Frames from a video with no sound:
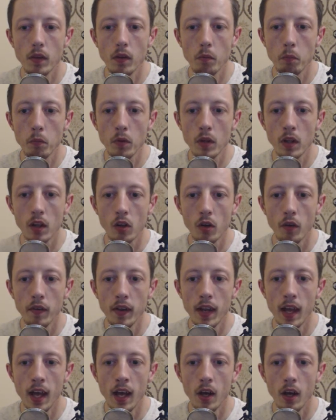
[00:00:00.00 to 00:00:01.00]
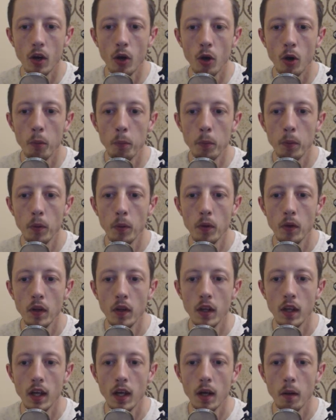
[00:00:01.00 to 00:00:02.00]
click on there, up
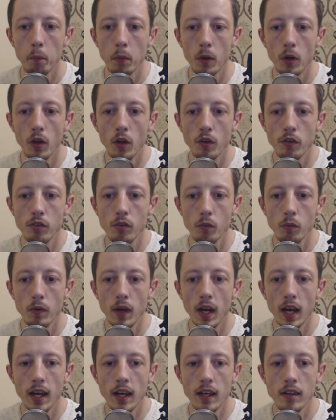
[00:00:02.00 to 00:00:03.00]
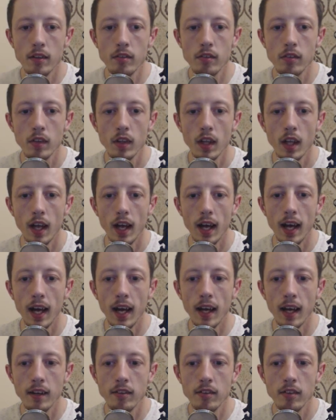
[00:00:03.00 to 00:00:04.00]
plus right,
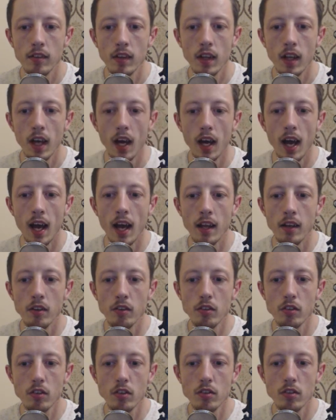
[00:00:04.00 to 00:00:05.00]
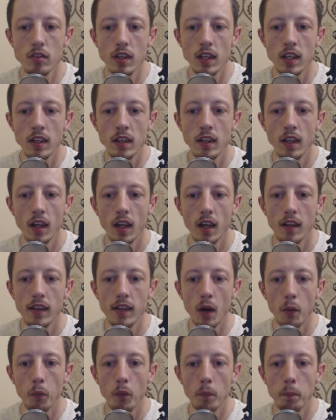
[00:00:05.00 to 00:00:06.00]
add, and as you can see that
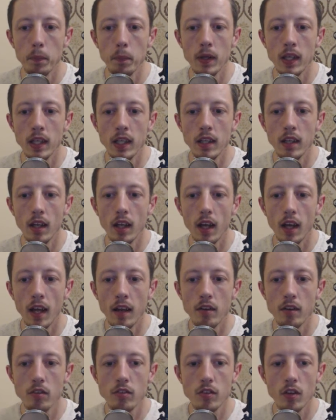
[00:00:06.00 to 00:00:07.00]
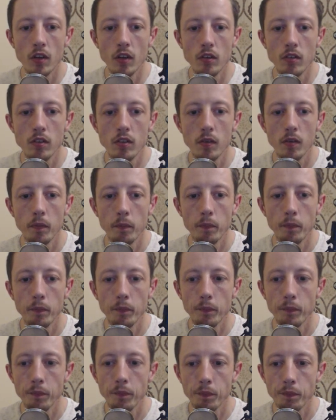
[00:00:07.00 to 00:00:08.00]
would be instant
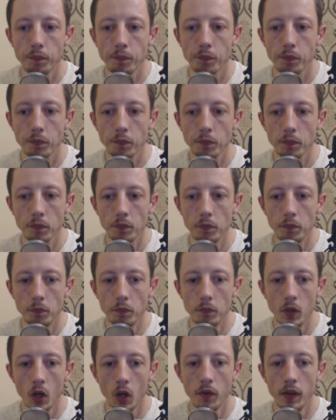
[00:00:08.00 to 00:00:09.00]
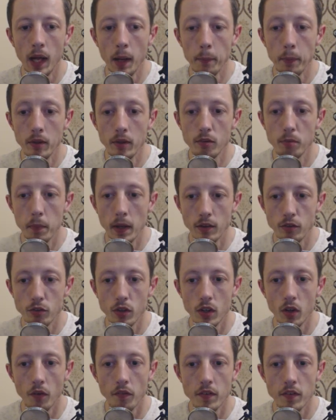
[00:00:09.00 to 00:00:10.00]
on there, but just make sure you
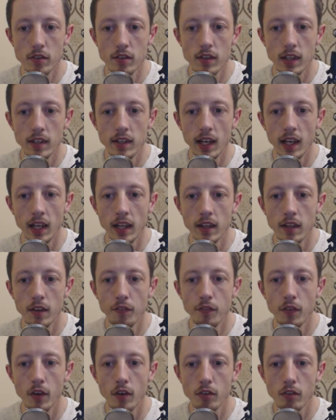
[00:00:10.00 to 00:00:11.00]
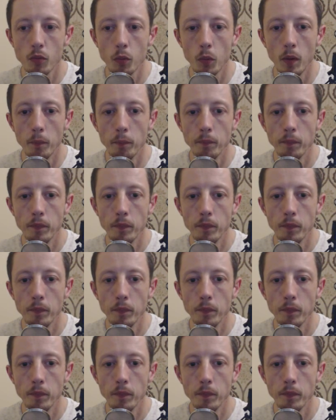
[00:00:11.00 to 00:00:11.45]
obviously delete the first one.